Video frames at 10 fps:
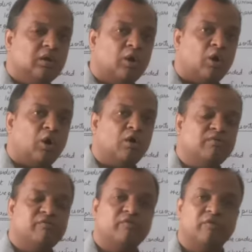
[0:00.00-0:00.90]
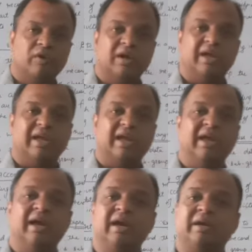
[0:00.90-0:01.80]
of
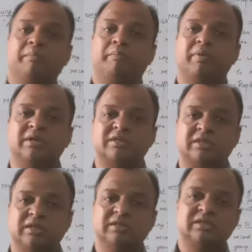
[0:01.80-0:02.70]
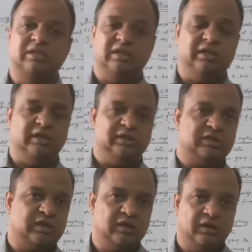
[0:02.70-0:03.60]
8 persons each.
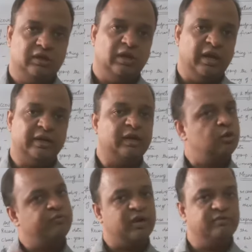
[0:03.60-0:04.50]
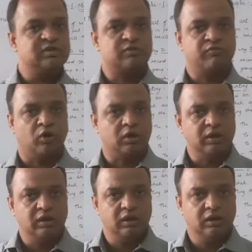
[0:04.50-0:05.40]
8 into 5 is
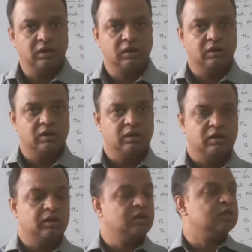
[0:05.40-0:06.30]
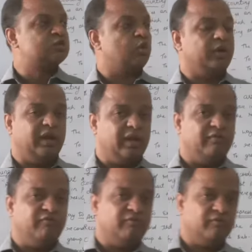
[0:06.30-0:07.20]
40.
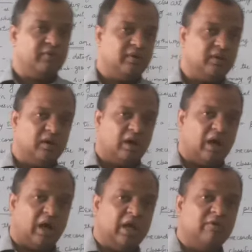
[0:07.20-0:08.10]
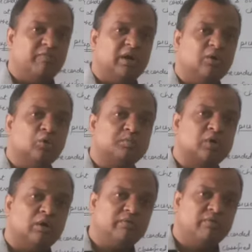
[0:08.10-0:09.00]
So I have made groups
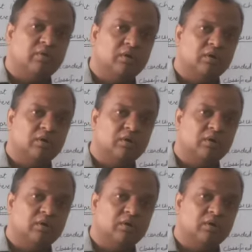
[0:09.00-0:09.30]
of